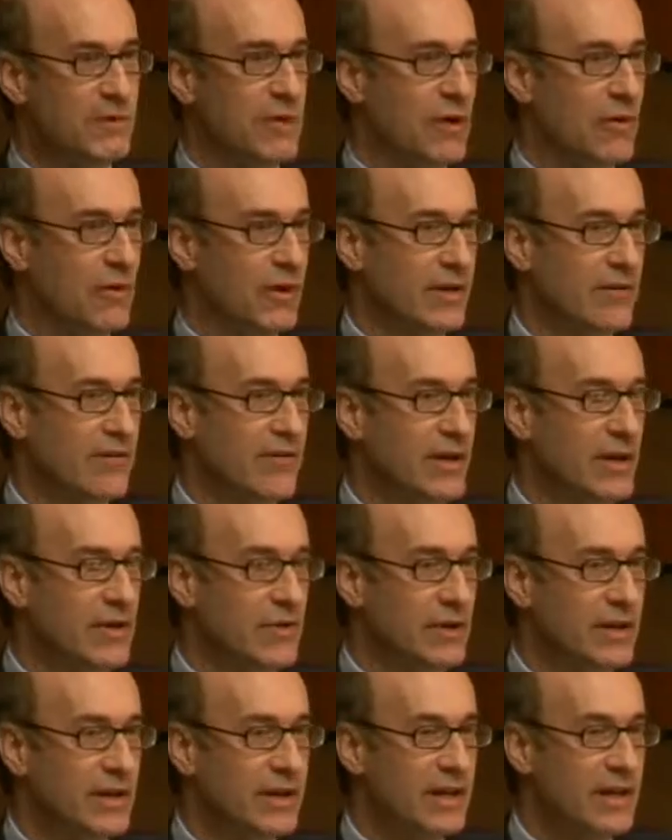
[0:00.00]
going
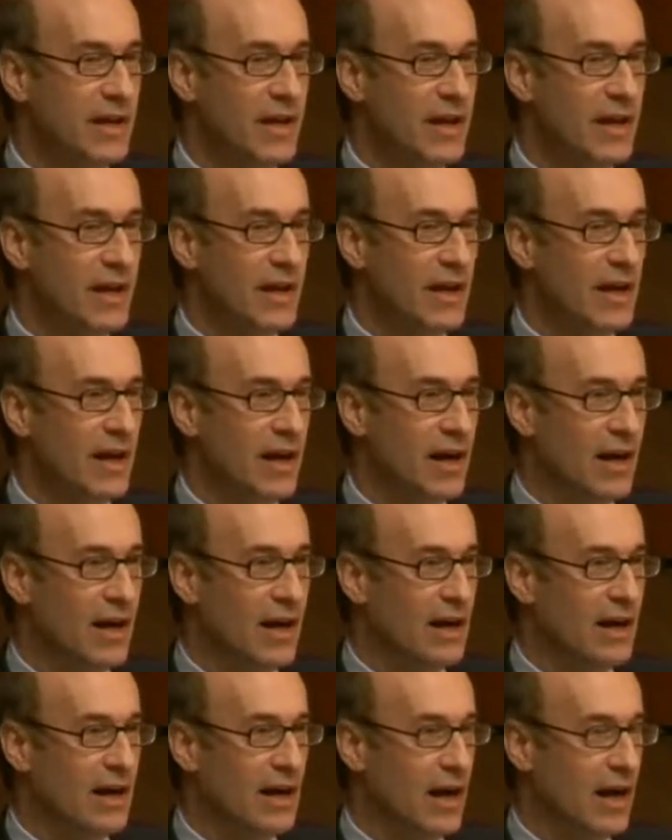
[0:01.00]
forward,
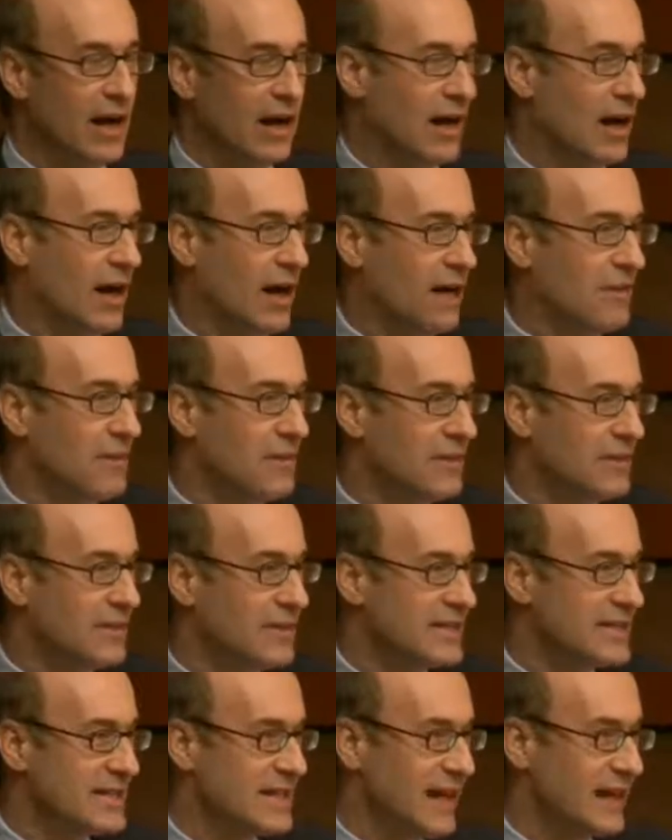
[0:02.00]
I would
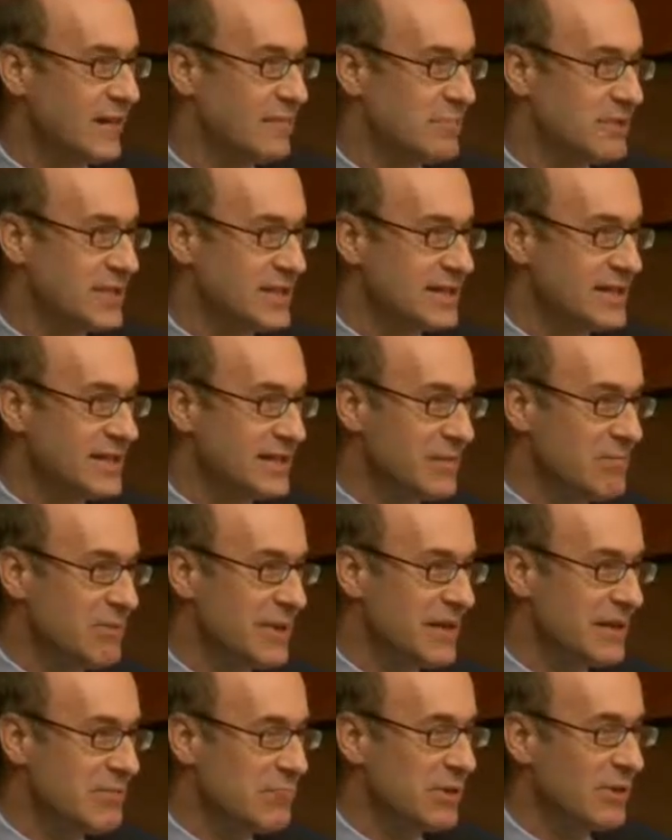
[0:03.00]
say, just to
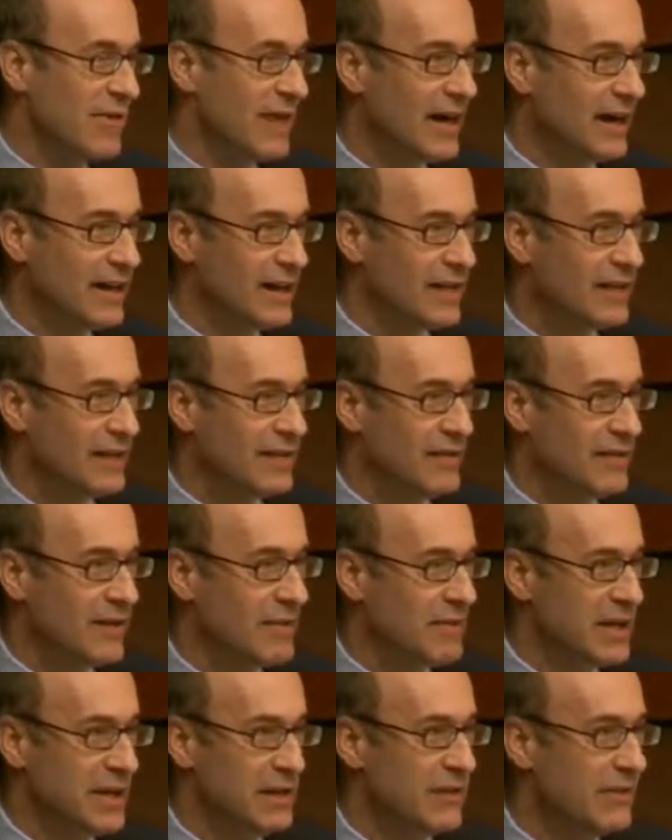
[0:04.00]
be provocative, I
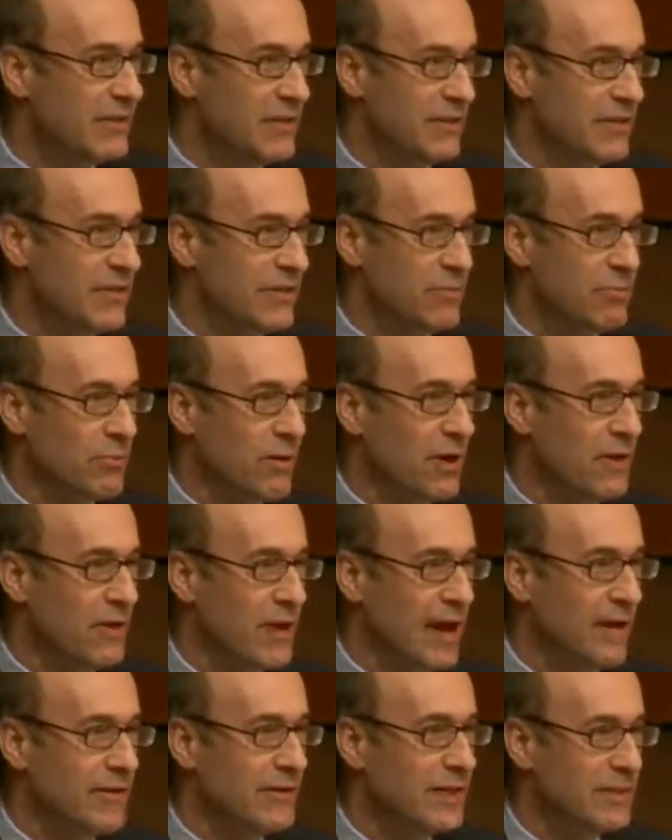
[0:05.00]
mean, you could throw
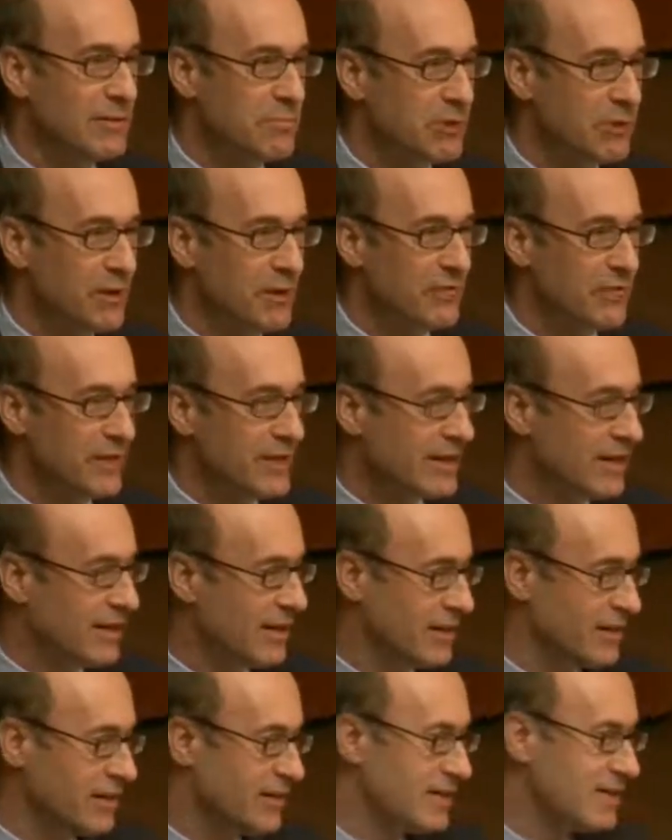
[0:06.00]
out the periphery
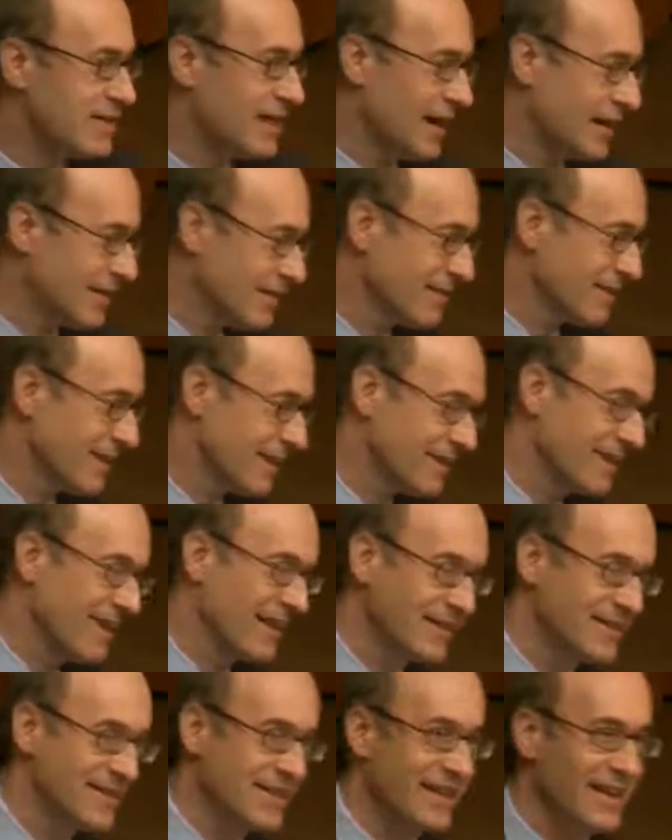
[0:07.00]
countries, not that
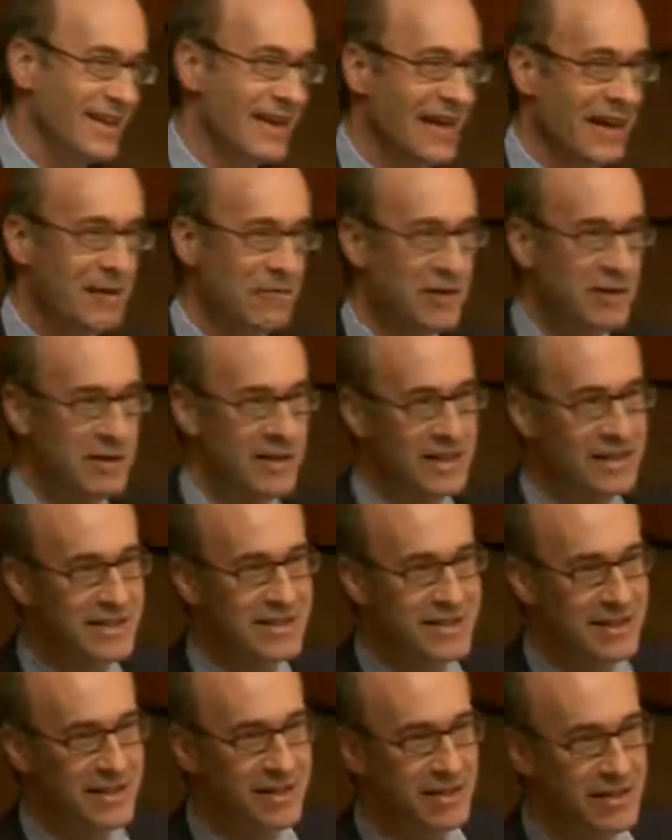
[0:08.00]
that's going to happen
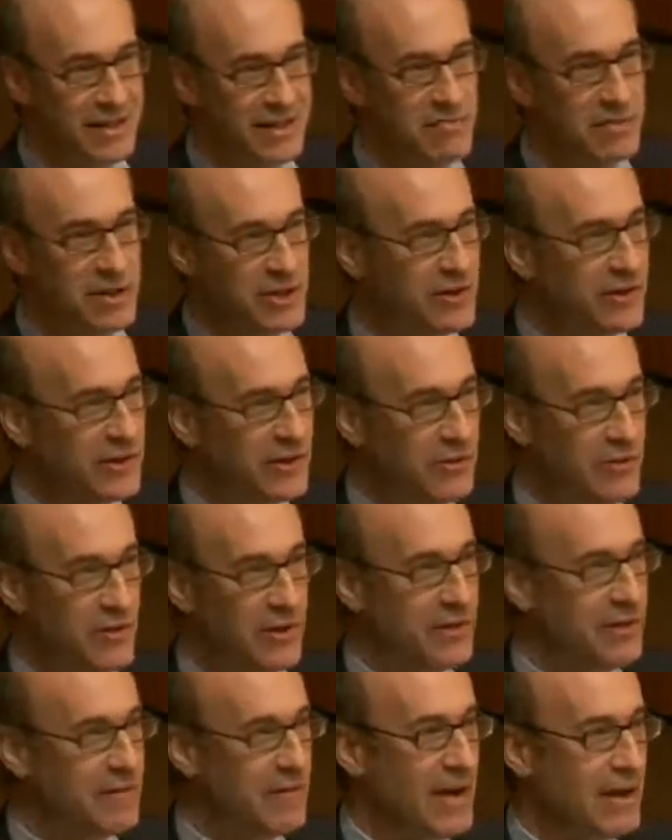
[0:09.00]
necessarily, but you could
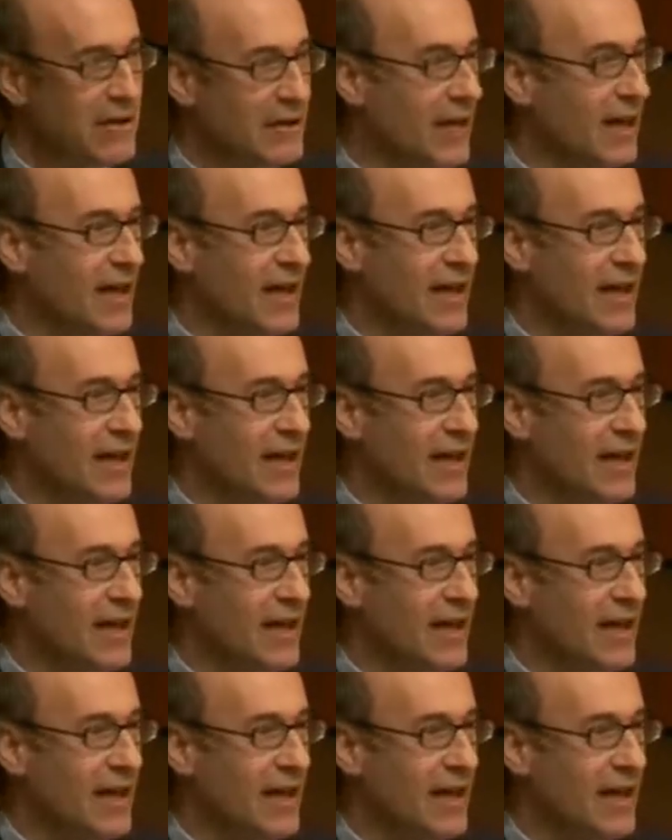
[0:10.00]
throw them out.